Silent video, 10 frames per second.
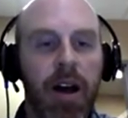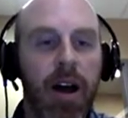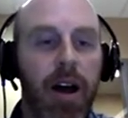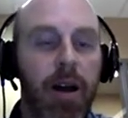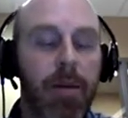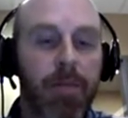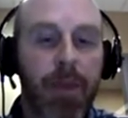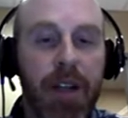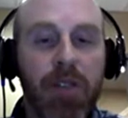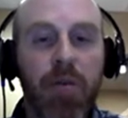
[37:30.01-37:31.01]

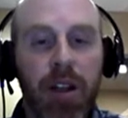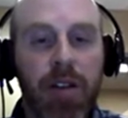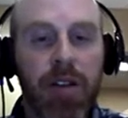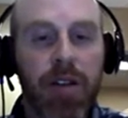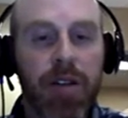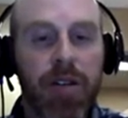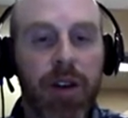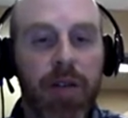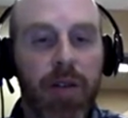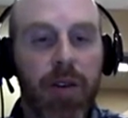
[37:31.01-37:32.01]
But it's a relatively
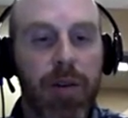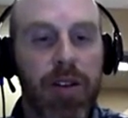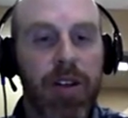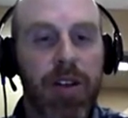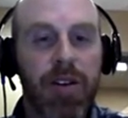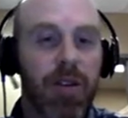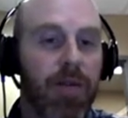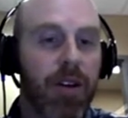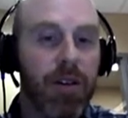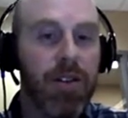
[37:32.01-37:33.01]
straightforward procedure. It
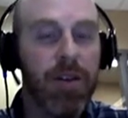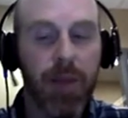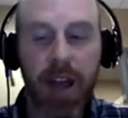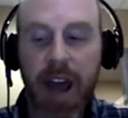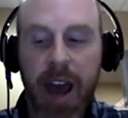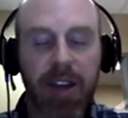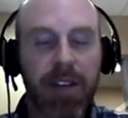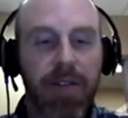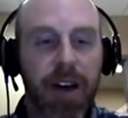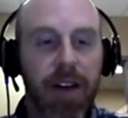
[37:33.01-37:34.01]
involves simply
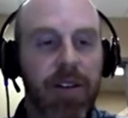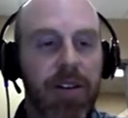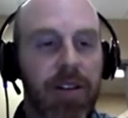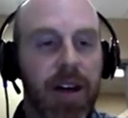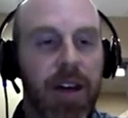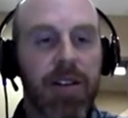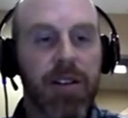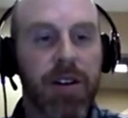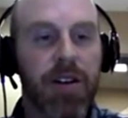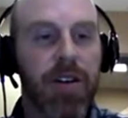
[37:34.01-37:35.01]
adding the virus at the
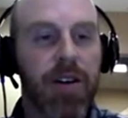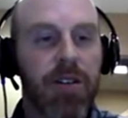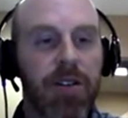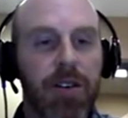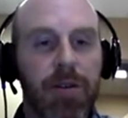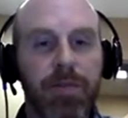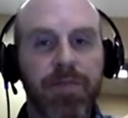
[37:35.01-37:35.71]
start of the culture.